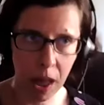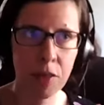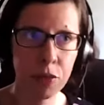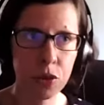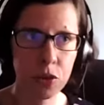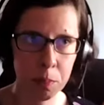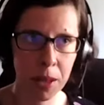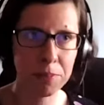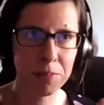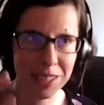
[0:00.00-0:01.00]
efforts
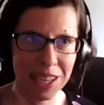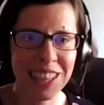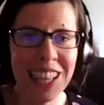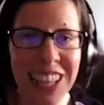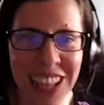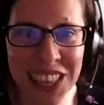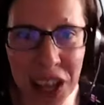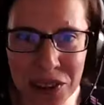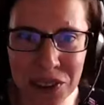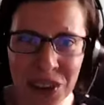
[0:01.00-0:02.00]
pay. Yeah,
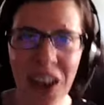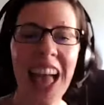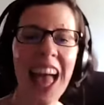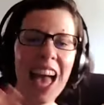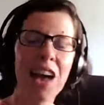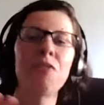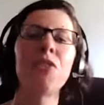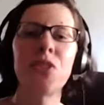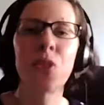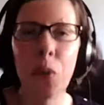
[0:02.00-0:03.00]
that's what
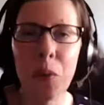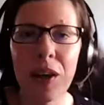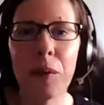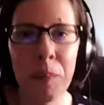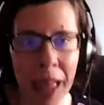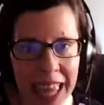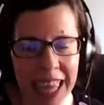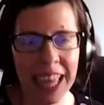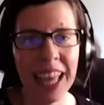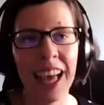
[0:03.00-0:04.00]
efforts will
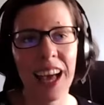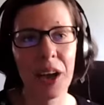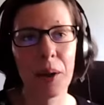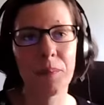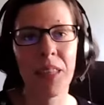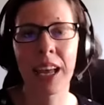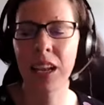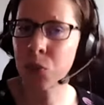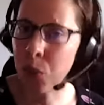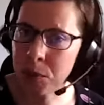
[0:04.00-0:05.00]
pay. And
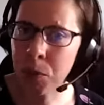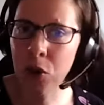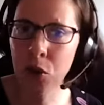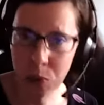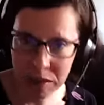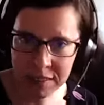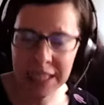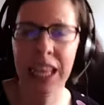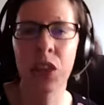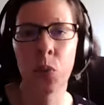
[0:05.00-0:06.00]
at one point you will
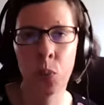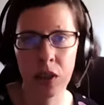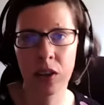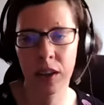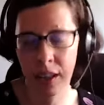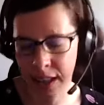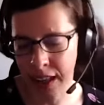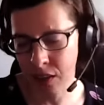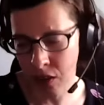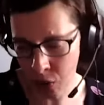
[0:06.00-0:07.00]
see it will
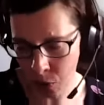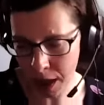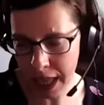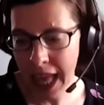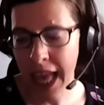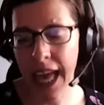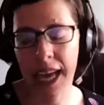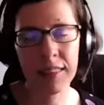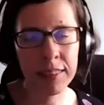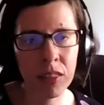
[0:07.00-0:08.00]
get going,
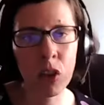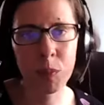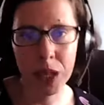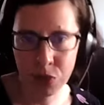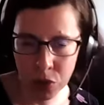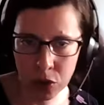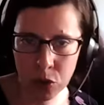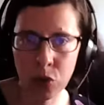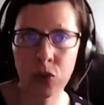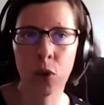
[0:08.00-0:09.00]
and set up that fund
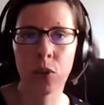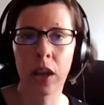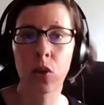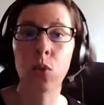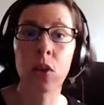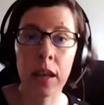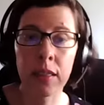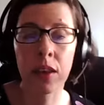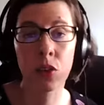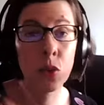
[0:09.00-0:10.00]
so that you
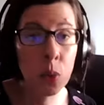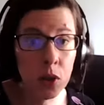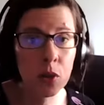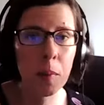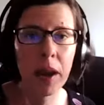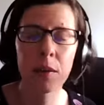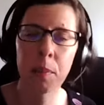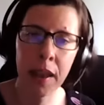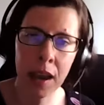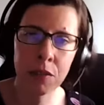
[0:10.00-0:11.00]
can trick your mind
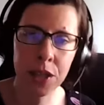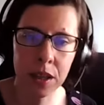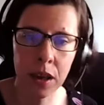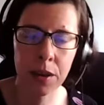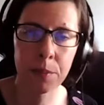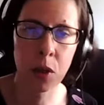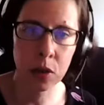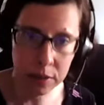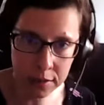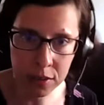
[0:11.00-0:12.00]
by having a
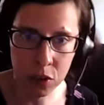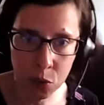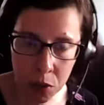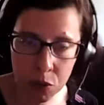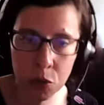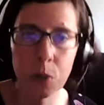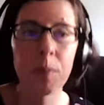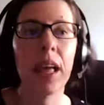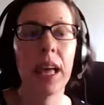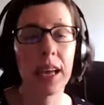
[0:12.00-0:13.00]
consistent revenue.
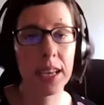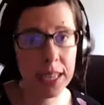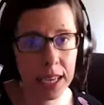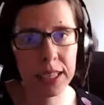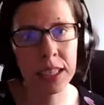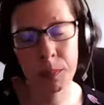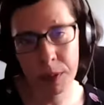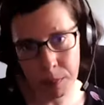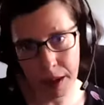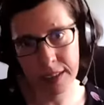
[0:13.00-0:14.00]
Again, keep
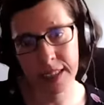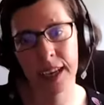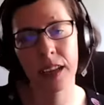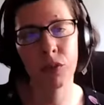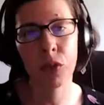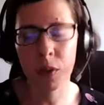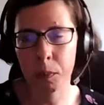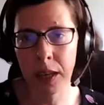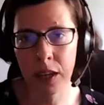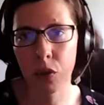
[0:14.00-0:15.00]
in mind that if you're at the
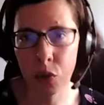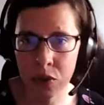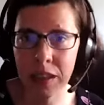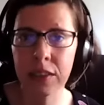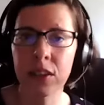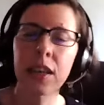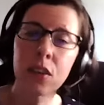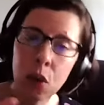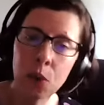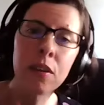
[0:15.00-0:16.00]
beginning of your stage,
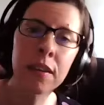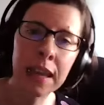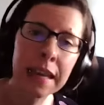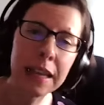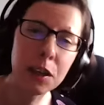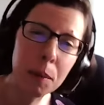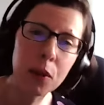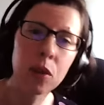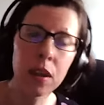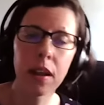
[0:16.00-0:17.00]
it's going to take a little
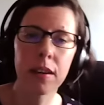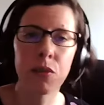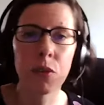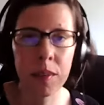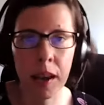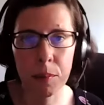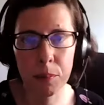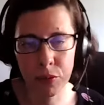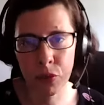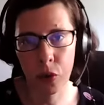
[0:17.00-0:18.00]
bit for time
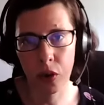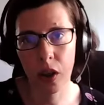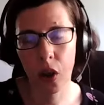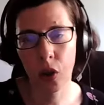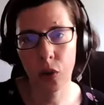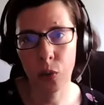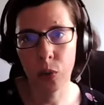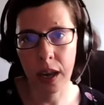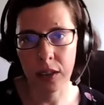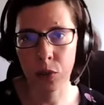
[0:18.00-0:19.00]
before you
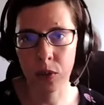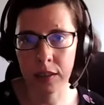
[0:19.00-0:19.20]
get to